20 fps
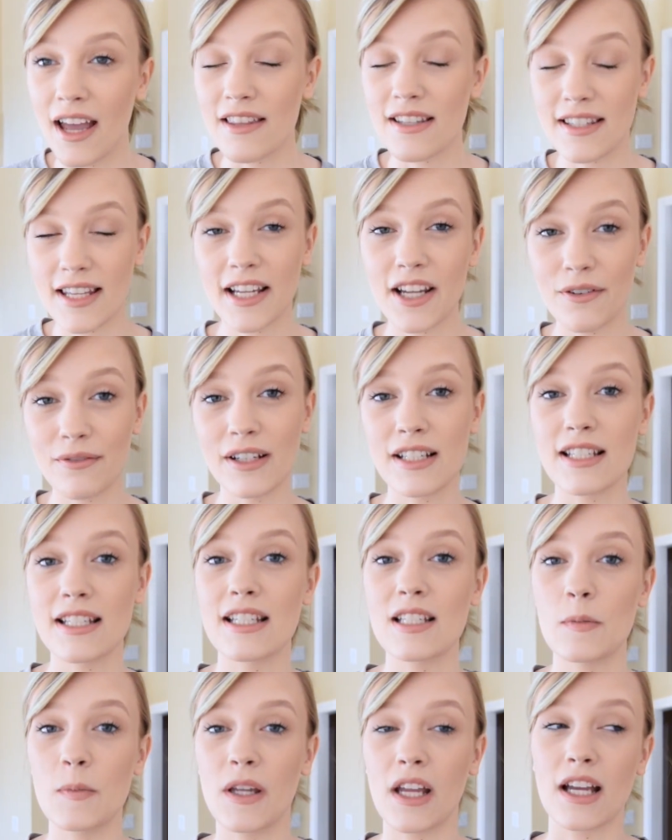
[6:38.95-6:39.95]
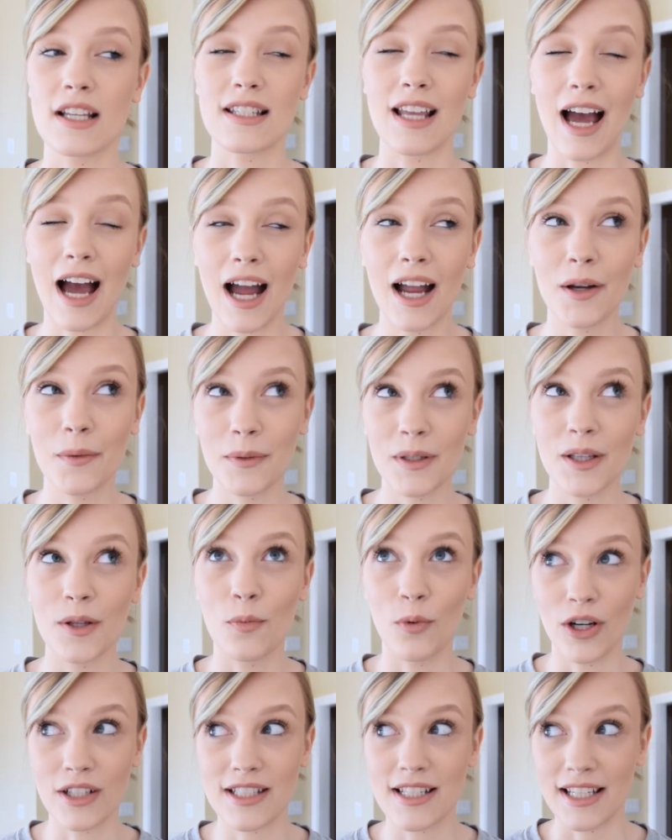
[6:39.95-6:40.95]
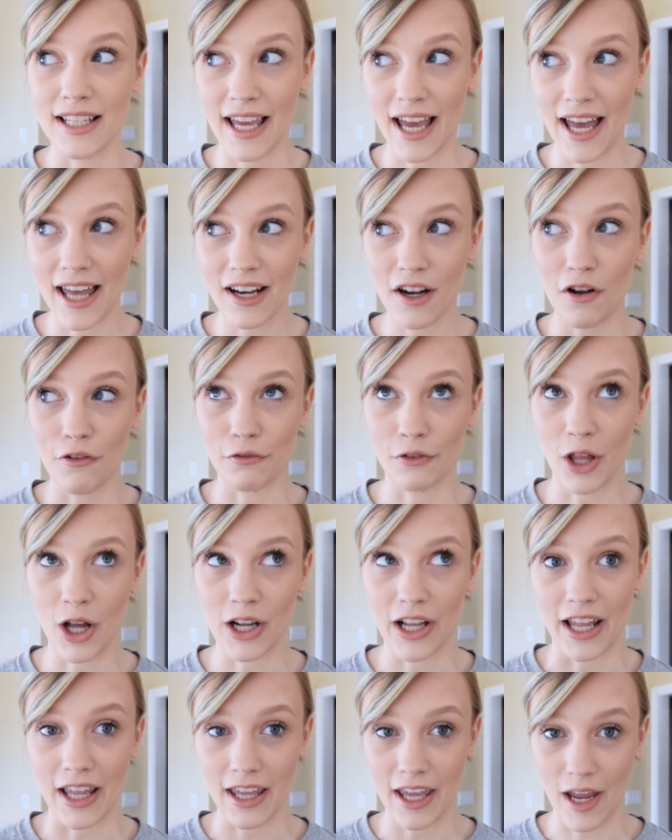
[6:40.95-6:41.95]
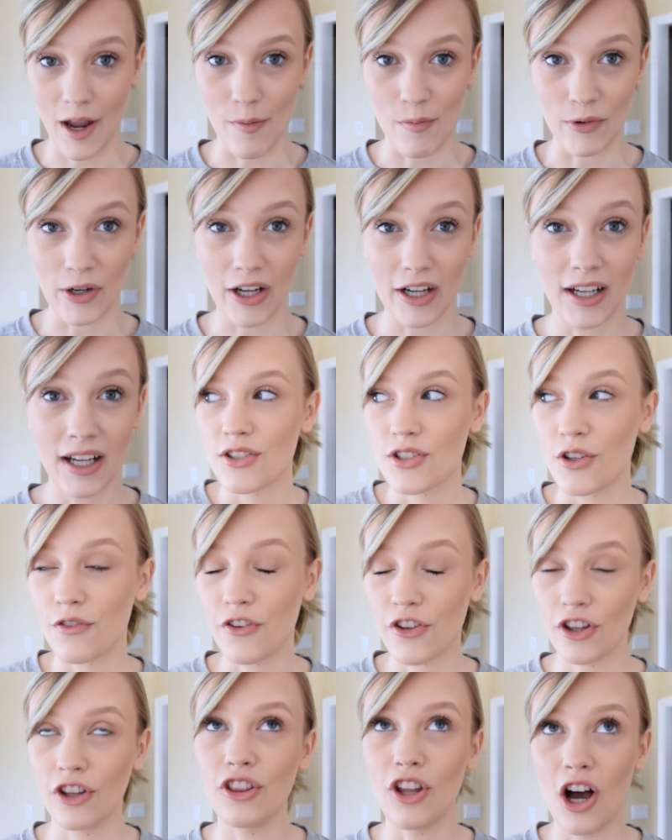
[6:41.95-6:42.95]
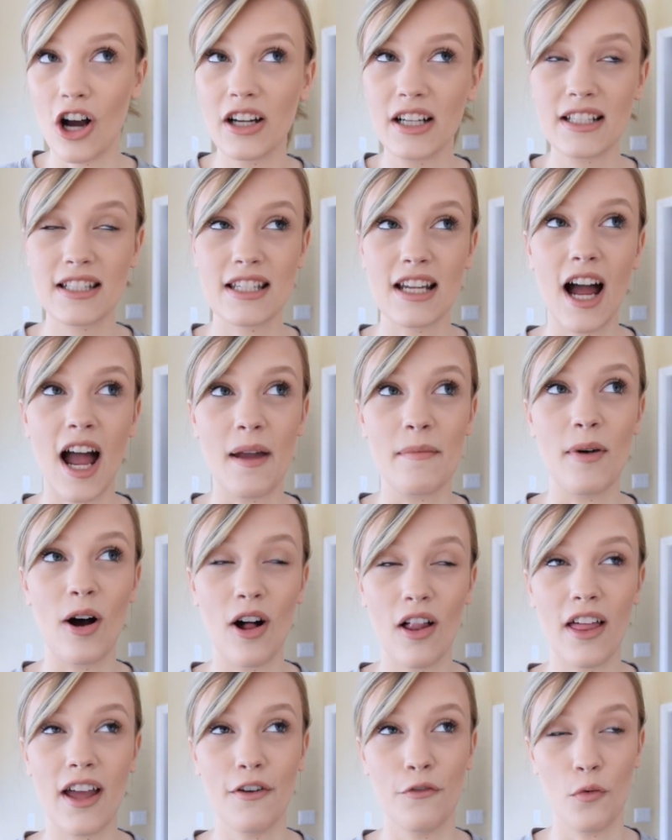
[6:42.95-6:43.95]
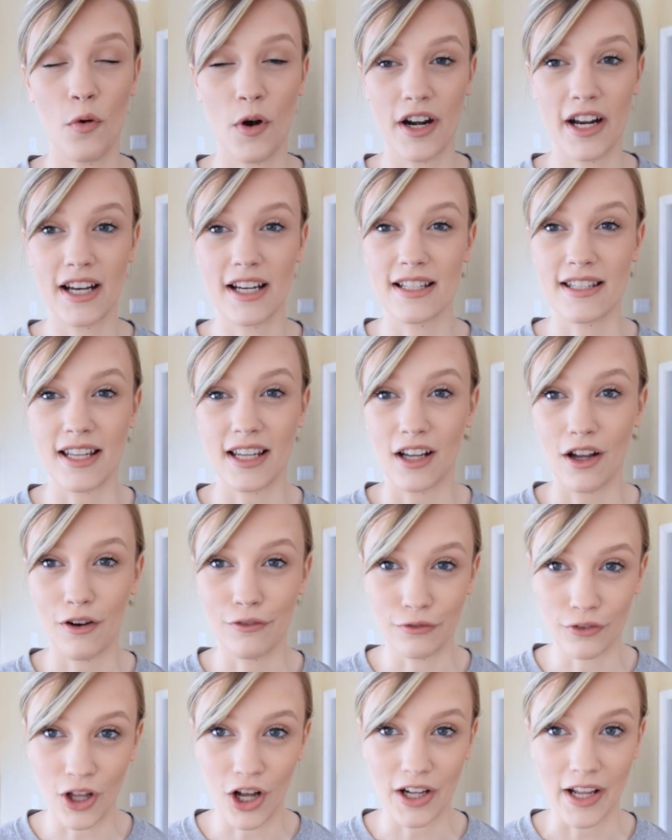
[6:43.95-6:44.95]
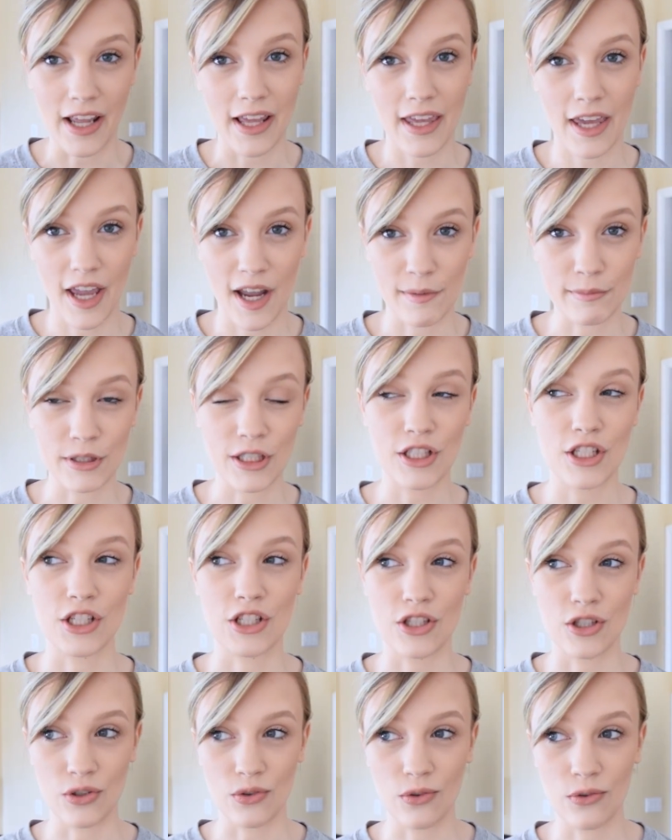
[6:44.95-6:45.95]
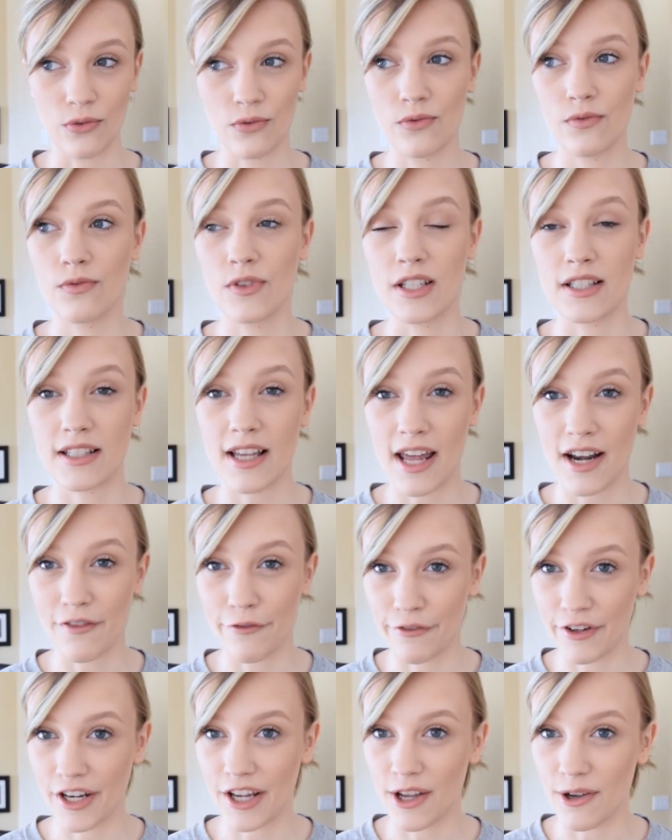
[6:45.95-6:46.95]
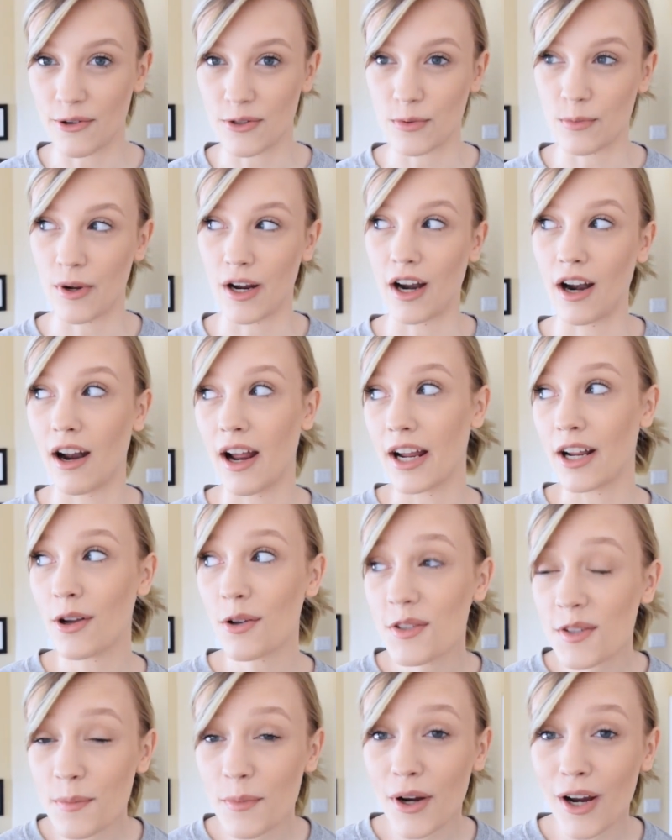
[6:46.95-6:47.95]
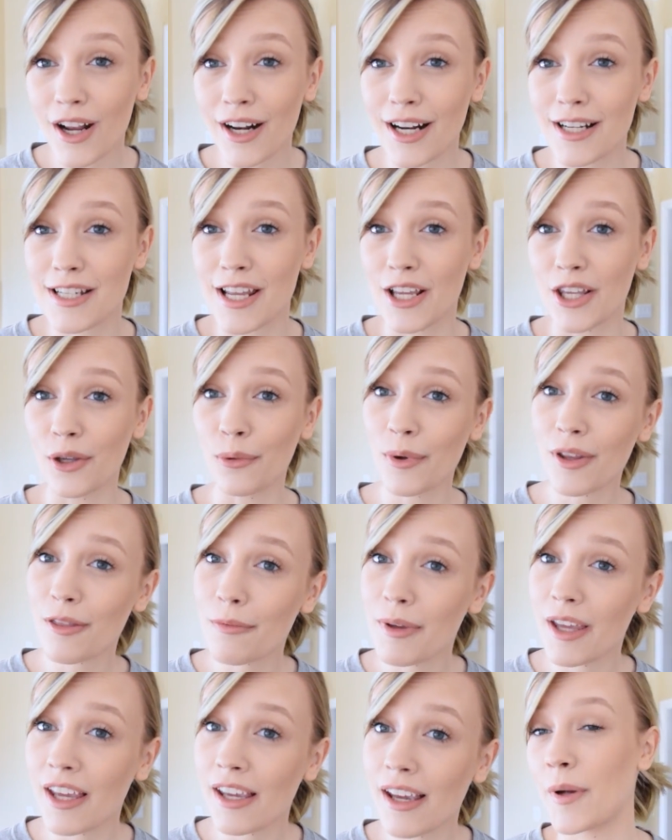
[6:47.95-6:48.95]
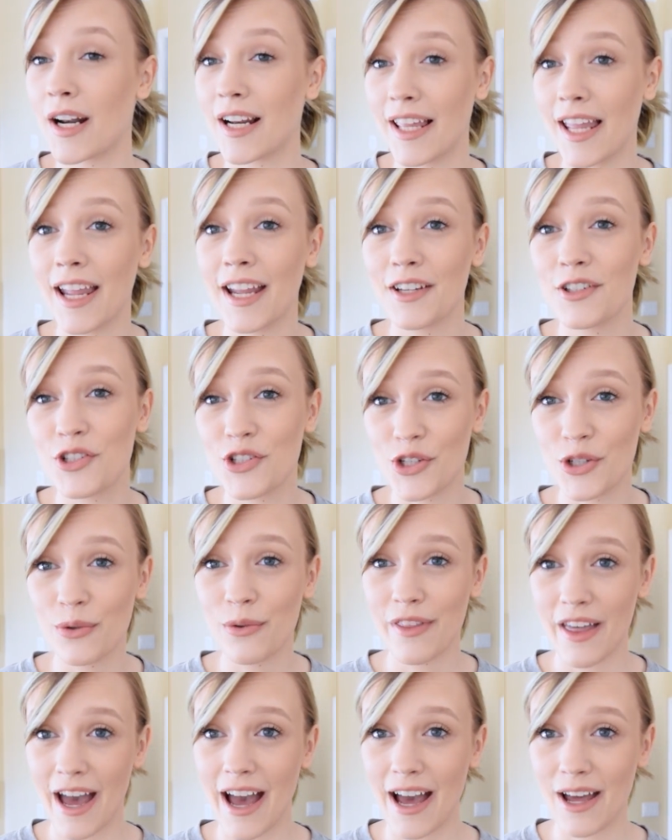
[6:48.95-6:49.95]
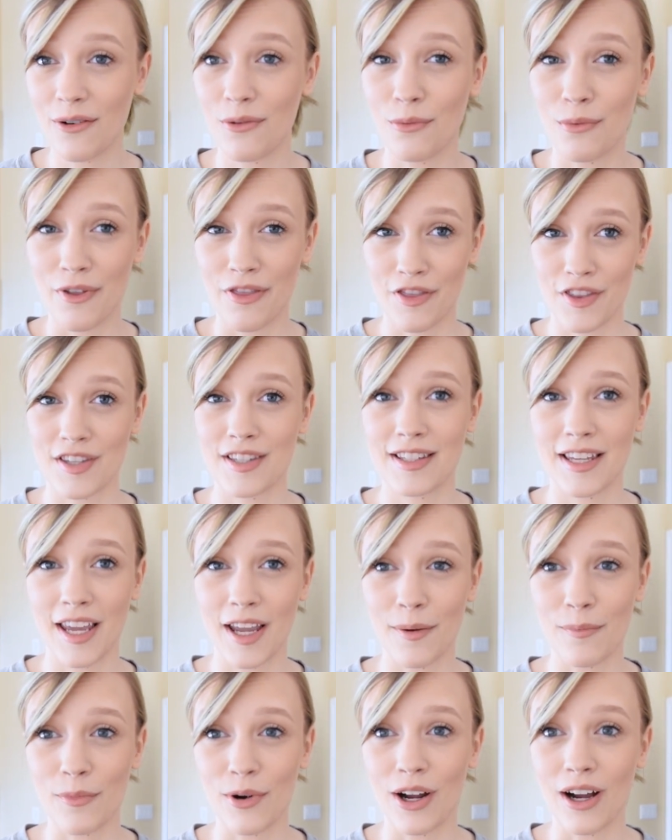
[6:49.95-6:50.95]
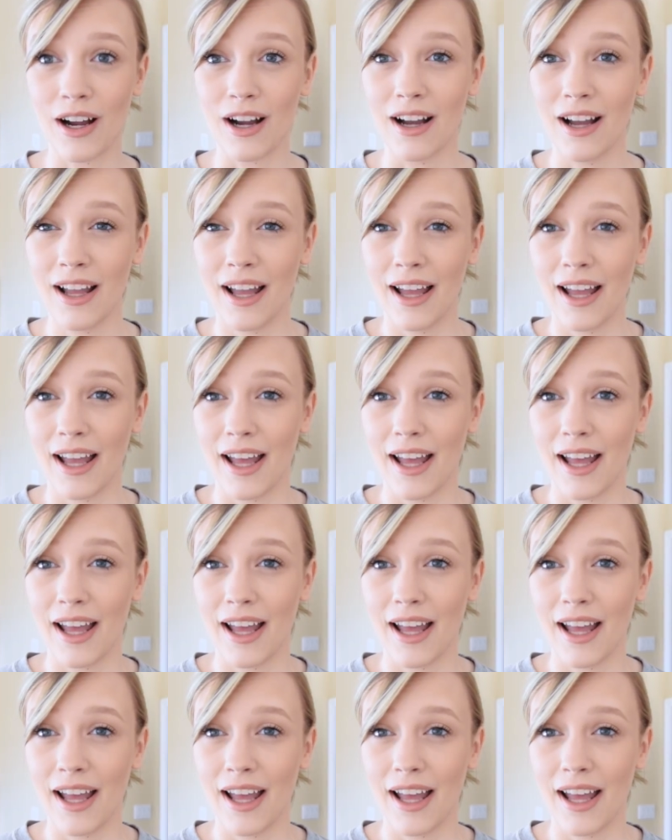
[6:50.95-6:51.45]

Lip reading: And the second reason is because I really want to get a vlogging camera. So for the longest time, all I have wanted is like a vlogging camera to do these kind of videos where I go somewhere and I take you with me, but I can't do that with this camera.